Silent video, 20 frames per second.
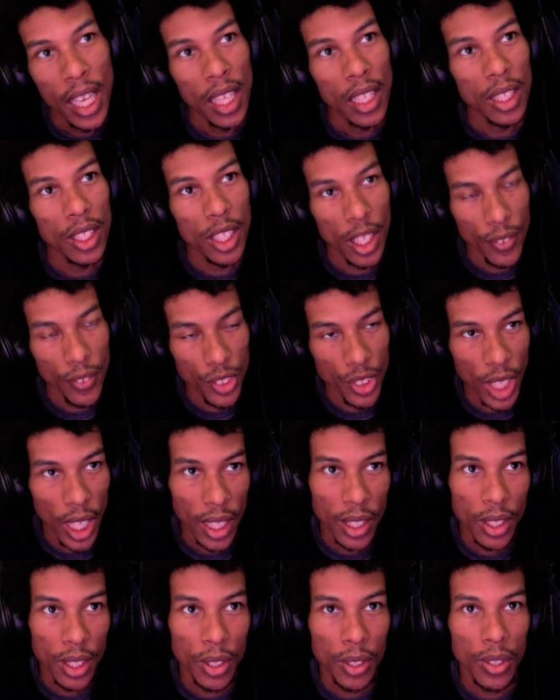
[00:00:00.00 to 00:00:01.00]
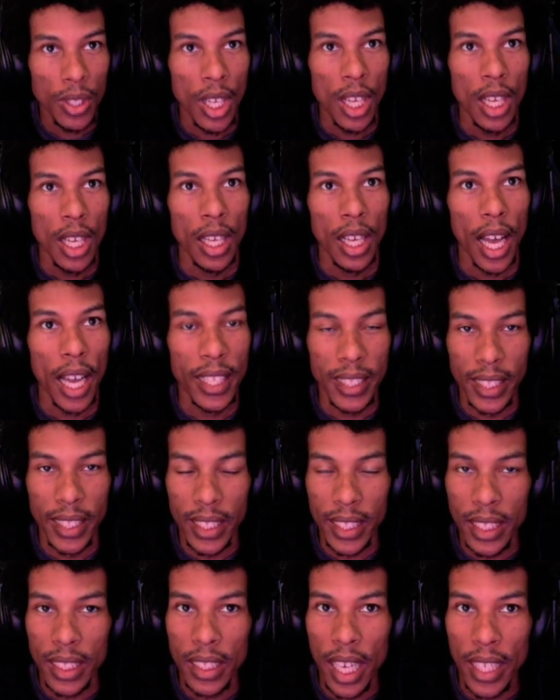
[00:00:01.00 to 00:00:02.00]
Love Shadow. I
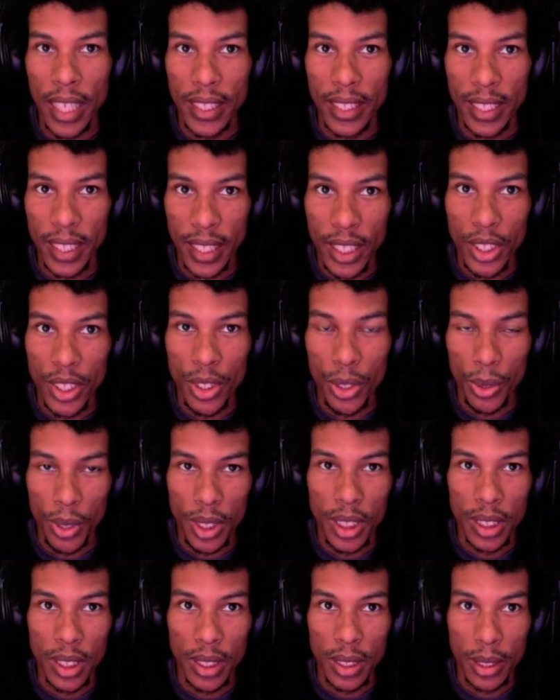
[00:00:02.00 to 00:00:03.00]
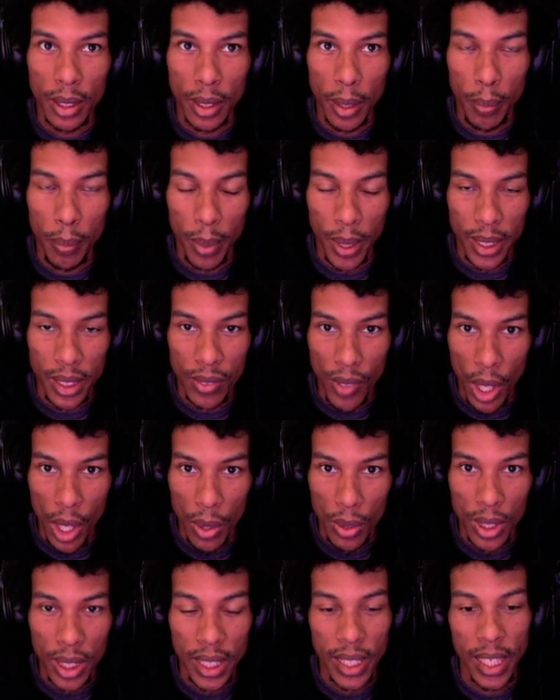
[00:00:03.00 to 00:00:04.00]
did enjoy the bits of
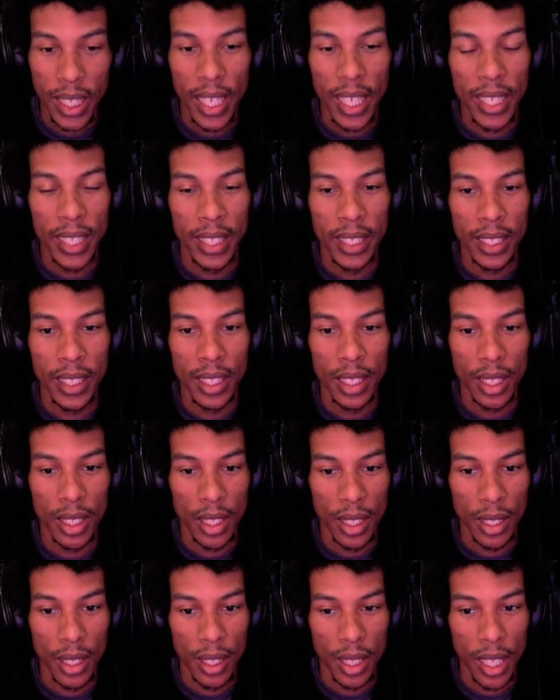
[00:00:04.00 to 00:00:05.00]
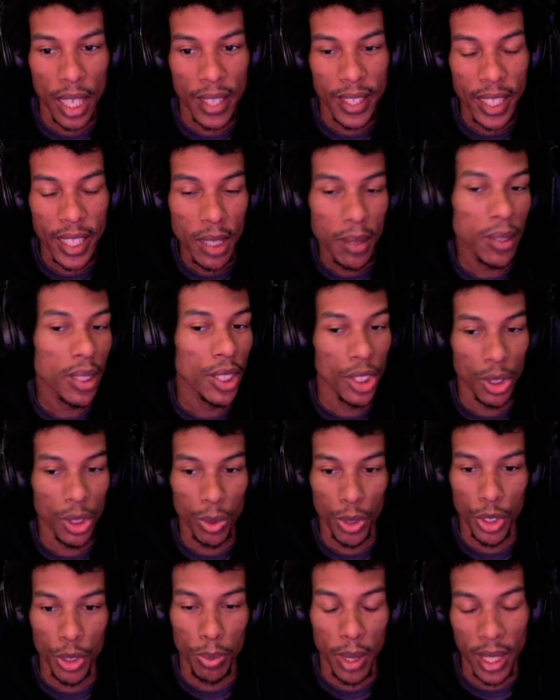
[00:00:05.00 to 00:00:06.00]
Holy and I think I'm going to
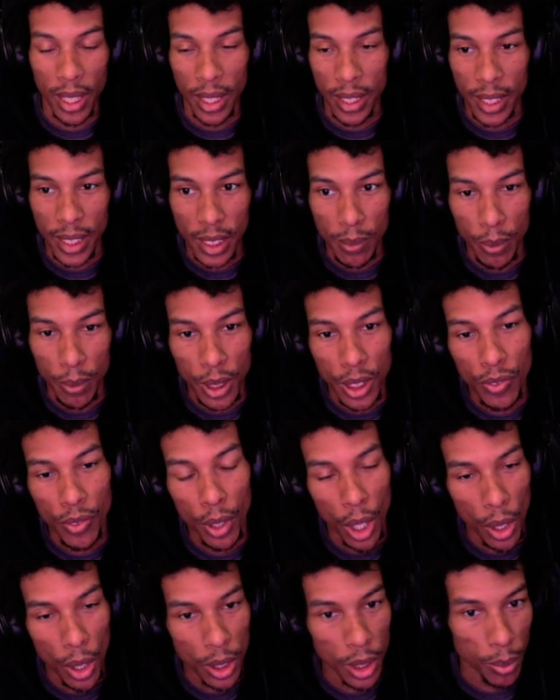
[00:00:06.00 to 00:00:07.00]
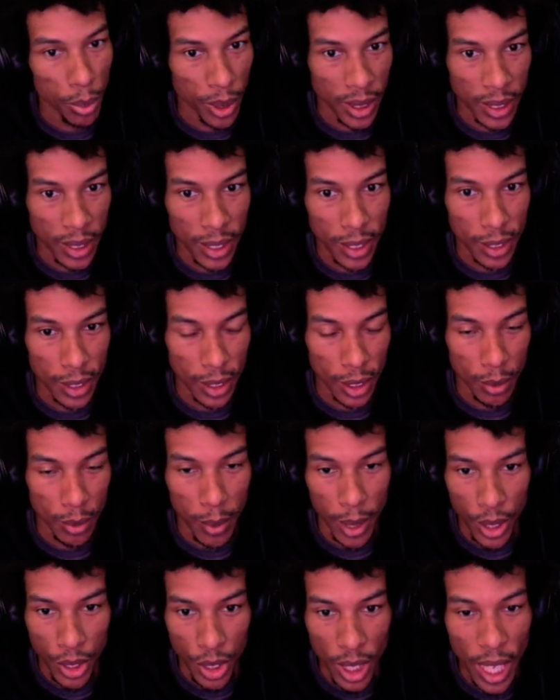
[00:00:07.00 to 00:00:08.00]
switch being a disc priest for a Holy Priest
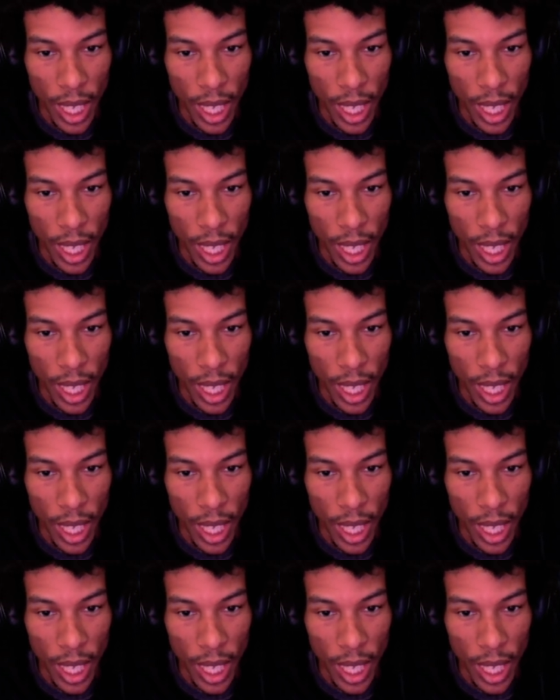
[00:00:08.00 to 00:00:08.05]
expansion.